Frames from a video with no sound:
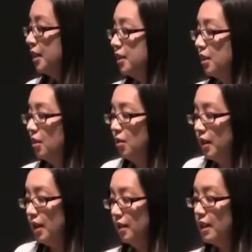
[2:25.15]
And so
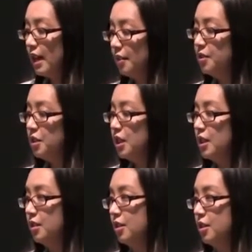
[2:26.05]
in the average
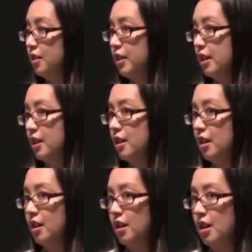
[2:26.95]
cancer,
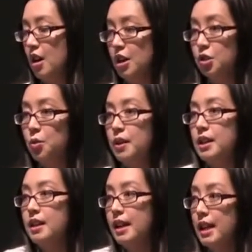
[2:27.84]
there are
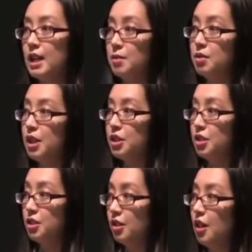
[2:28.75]
20 to 80
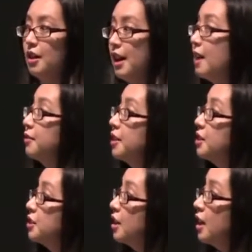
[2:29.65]
mutations on
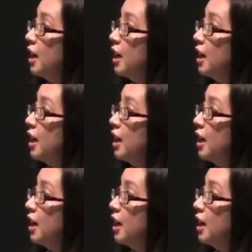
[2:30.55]
average.